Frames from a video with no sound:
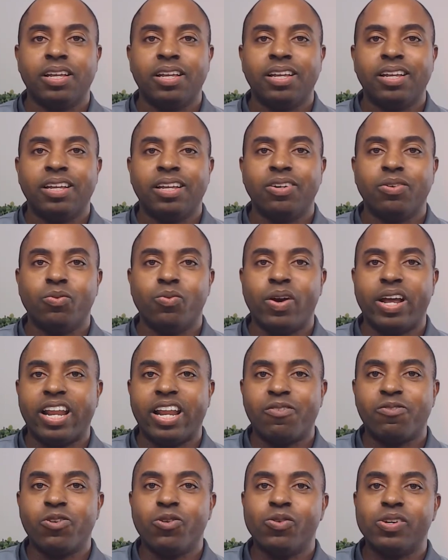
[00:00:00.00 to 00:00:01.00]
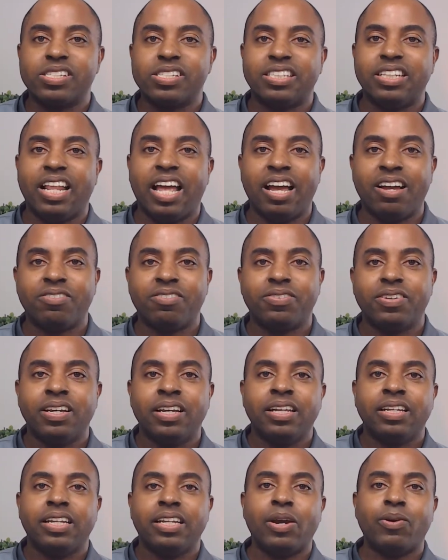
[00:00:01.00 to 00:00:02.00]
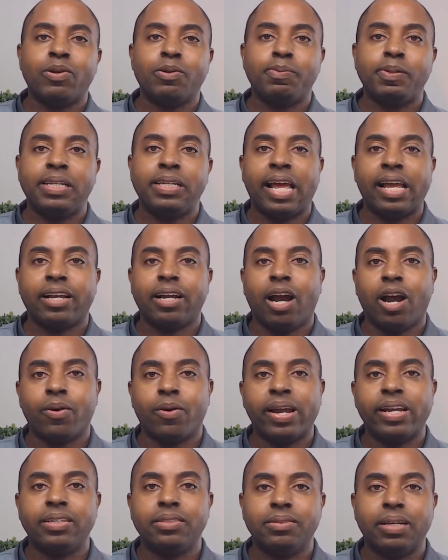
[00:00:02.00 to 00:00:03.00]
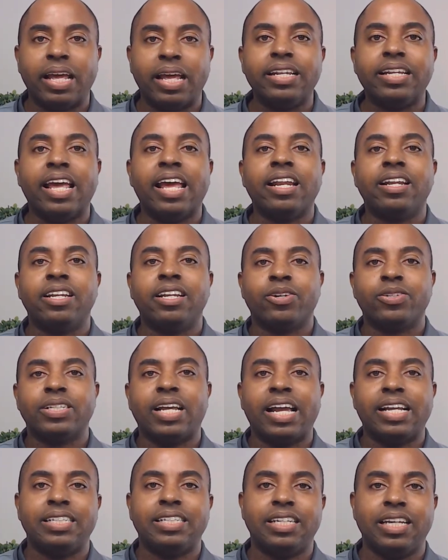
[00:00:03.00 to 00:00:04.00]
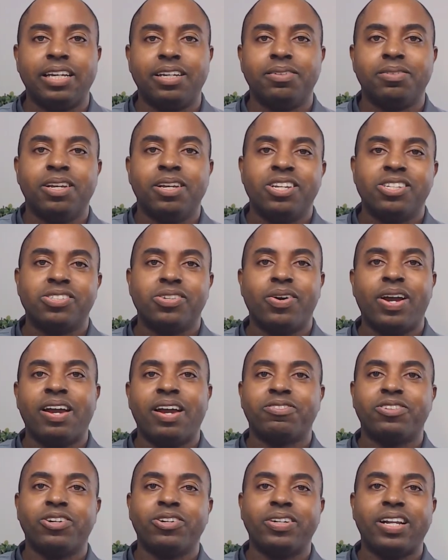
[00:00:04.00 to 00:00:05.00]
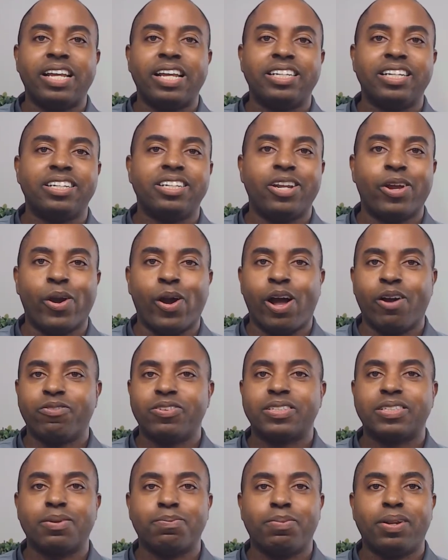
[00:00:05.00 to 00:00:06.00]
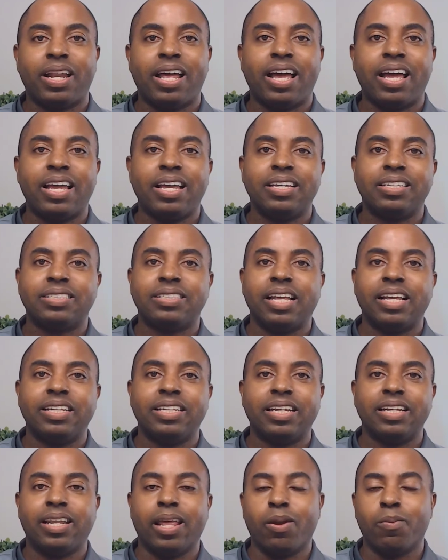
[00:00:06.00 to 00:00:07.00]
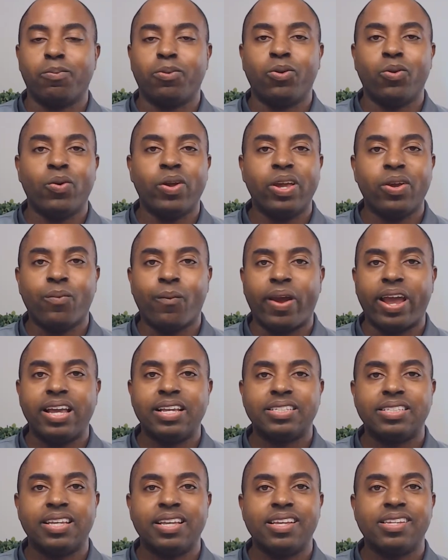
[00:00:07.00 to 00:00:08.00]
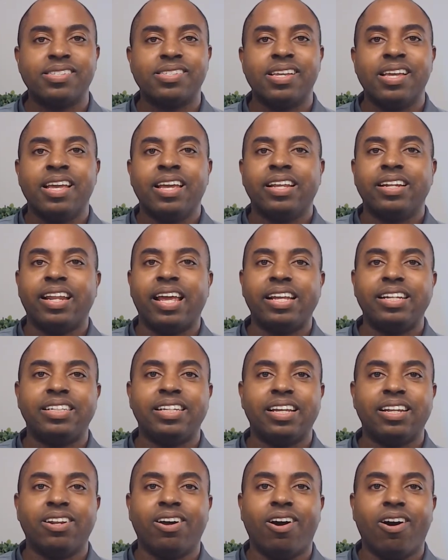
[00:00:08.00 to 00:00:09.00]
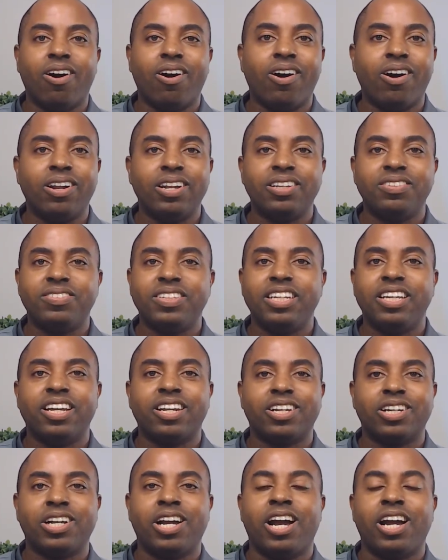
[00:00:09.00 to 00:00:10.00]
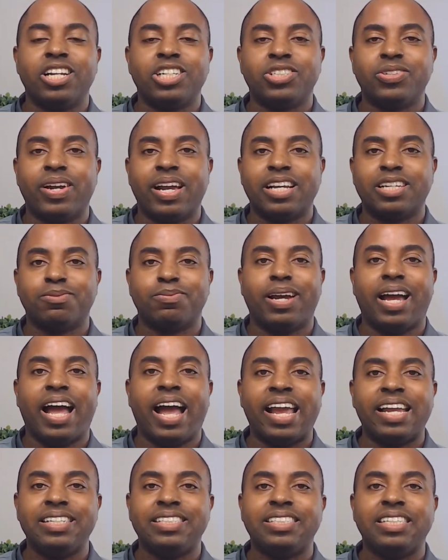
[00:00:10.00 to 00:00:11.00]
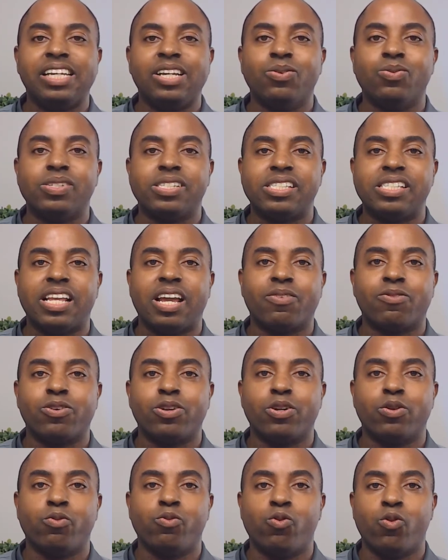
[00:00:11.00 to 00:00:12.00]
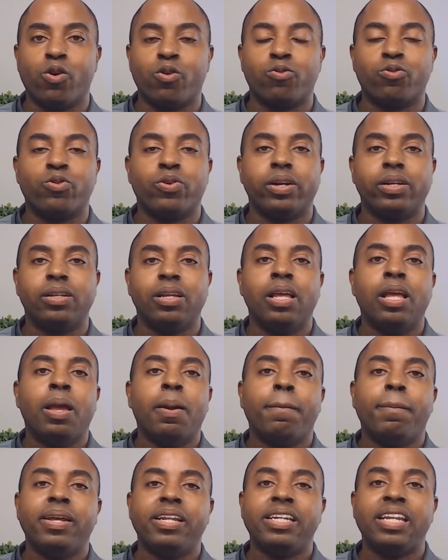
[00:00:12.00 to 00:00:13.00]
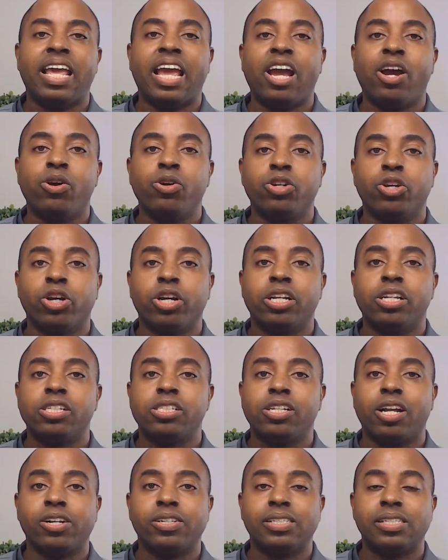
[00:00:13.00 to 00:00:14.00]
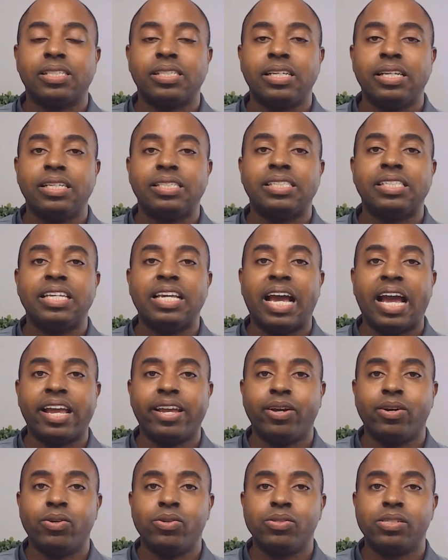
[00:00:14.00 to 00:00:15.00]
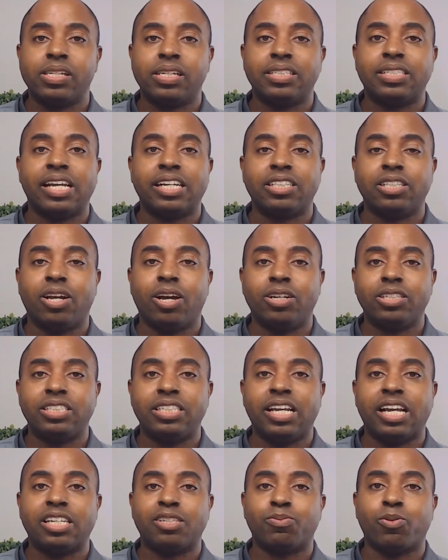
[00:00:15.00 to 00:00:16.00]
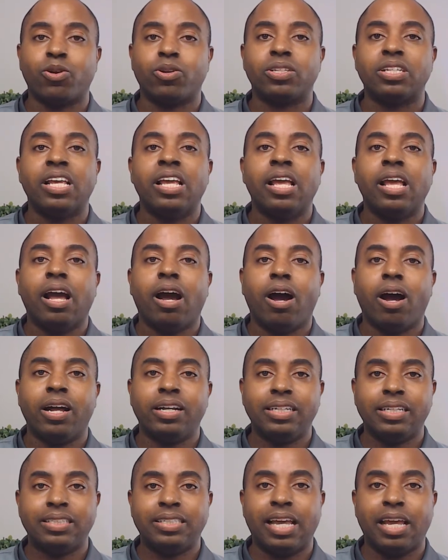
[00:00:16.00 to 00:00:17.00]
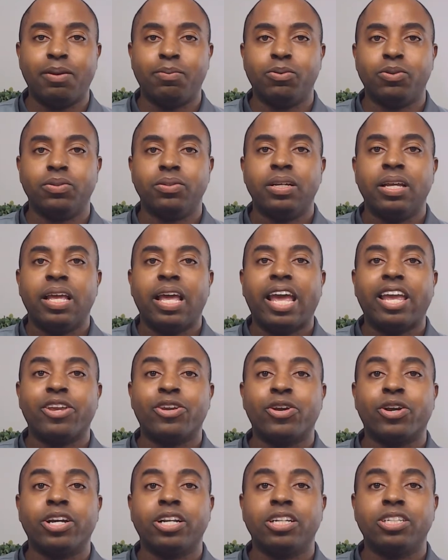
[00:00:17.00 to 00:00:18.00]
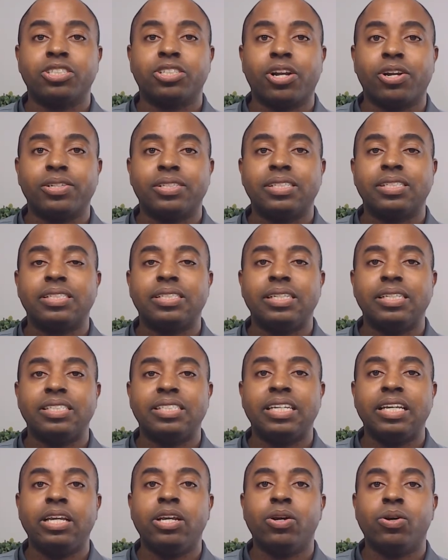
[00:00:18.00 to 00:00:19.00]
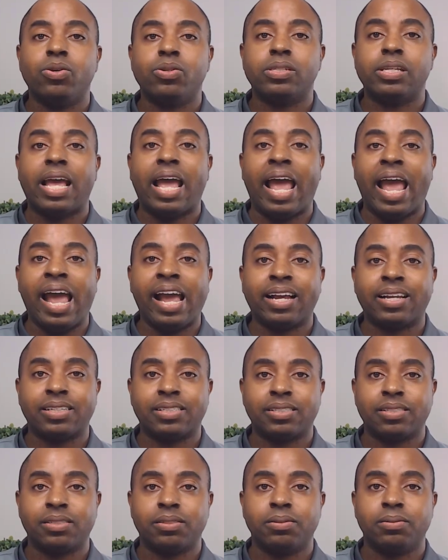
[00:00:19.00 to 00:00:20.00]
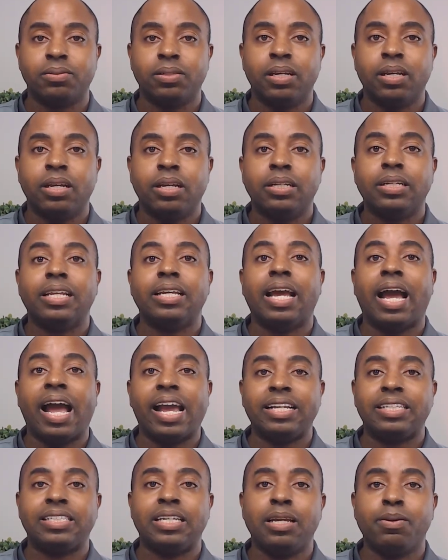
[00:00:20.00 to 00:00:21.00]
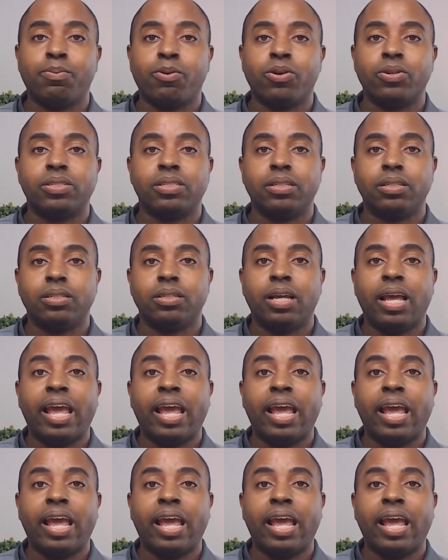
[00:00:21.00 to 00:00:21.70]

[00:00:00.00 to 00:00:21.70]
whatever was left, they would be like, all right, and then there's IT. So after they did their office supplies, they did their employee raises, they did all of the other contracts, but IT was never in the forefront. But now you're going to start to see CIOs and technology experts on the table, and you're going to start to see CEOs ask the IT person, hey,